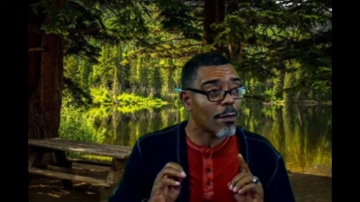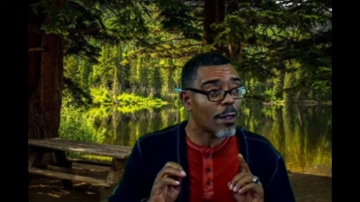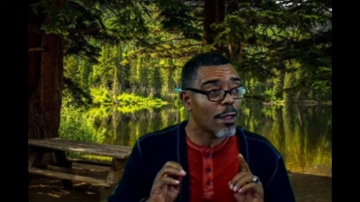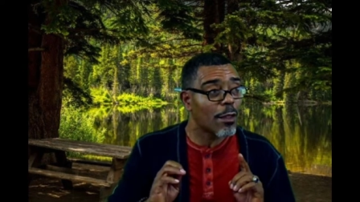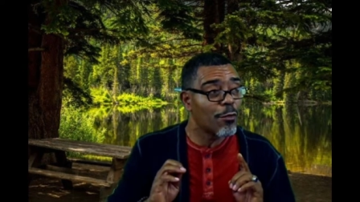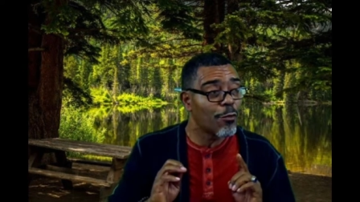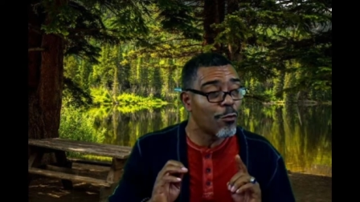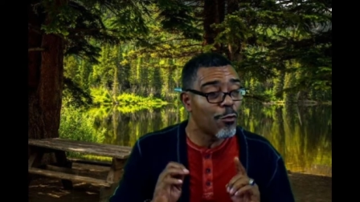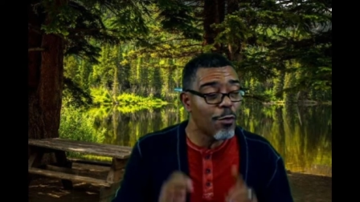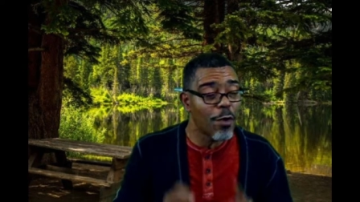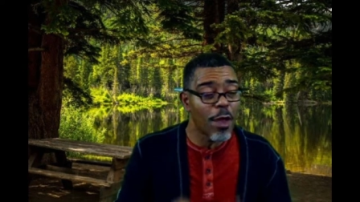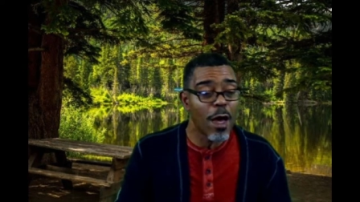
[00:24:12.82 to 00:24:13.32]

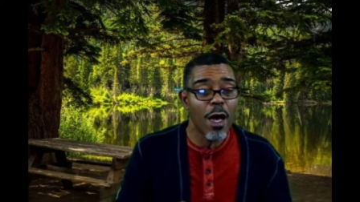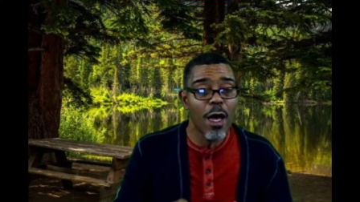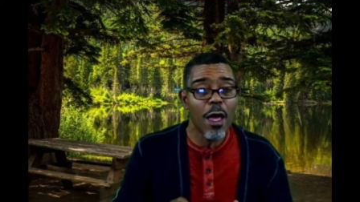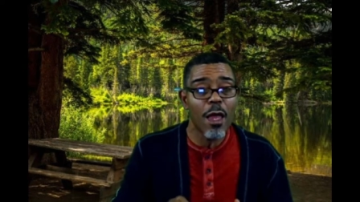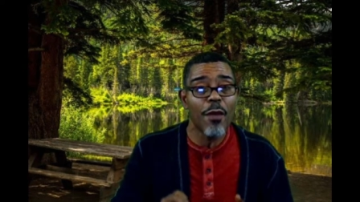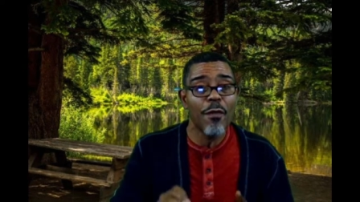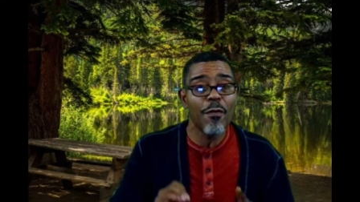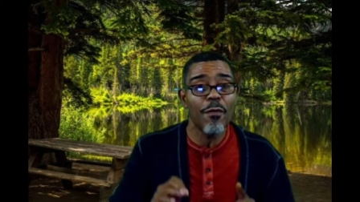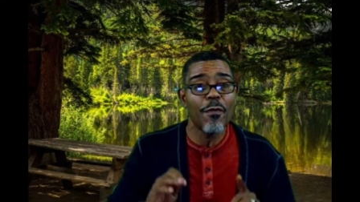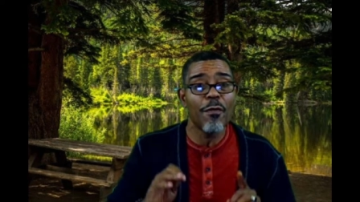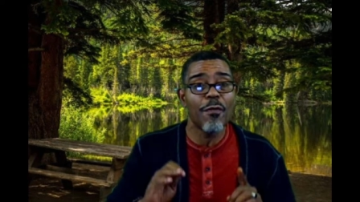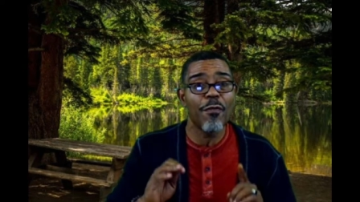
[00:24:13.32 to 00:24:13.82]

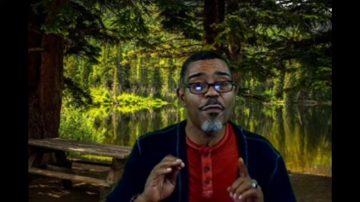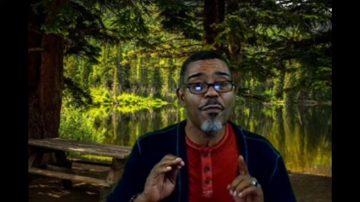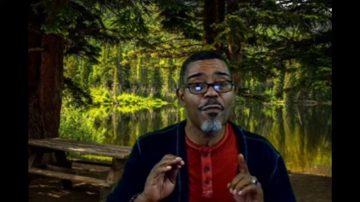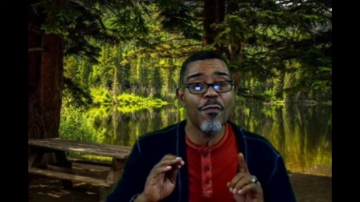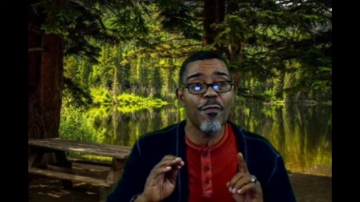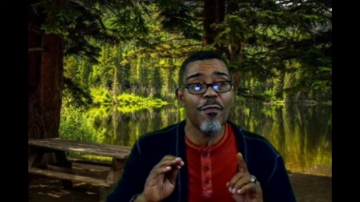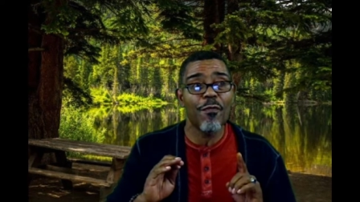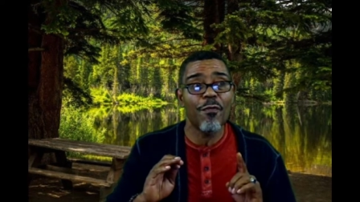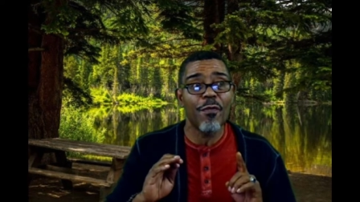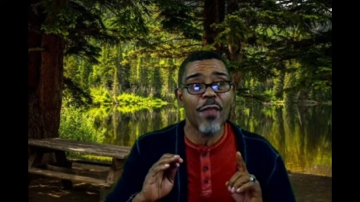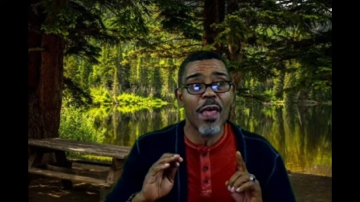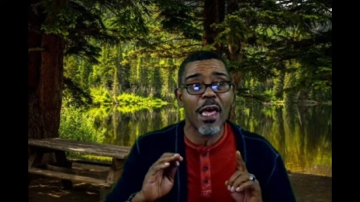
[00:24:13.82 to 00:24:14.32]
none
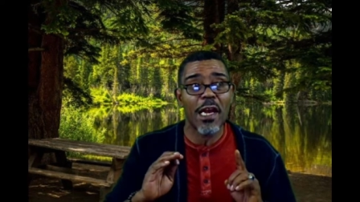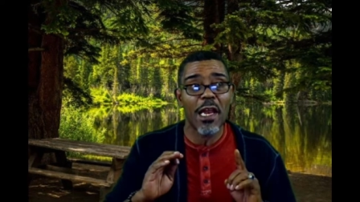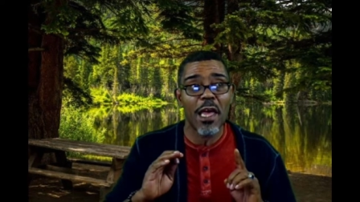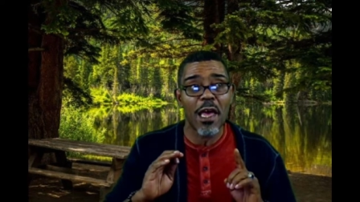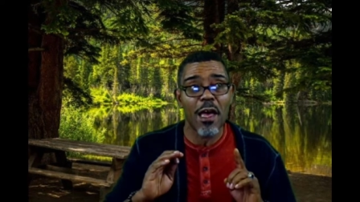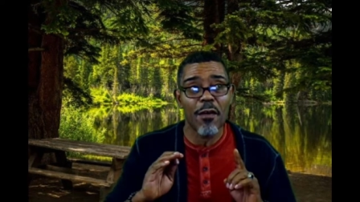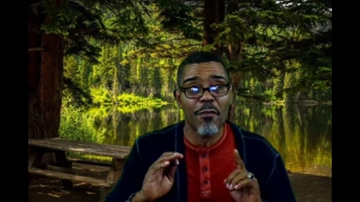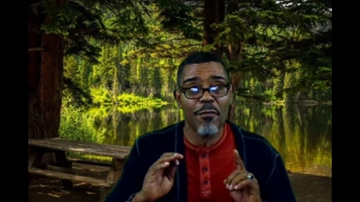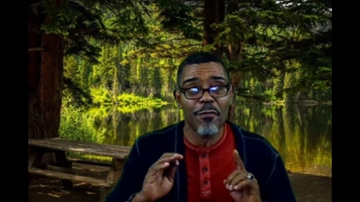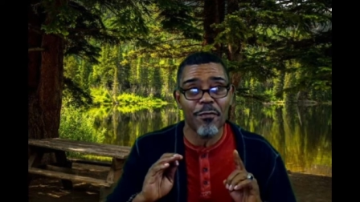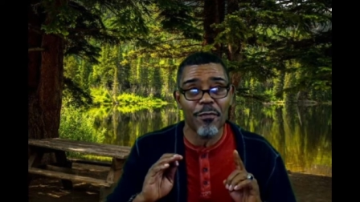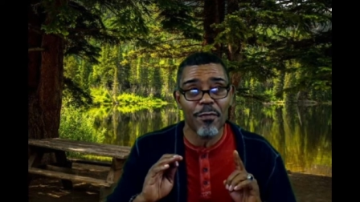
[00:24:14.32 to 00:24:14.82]
that
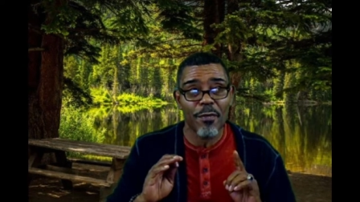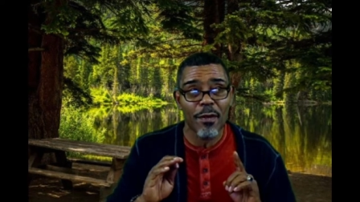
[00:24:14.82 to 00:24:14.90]
have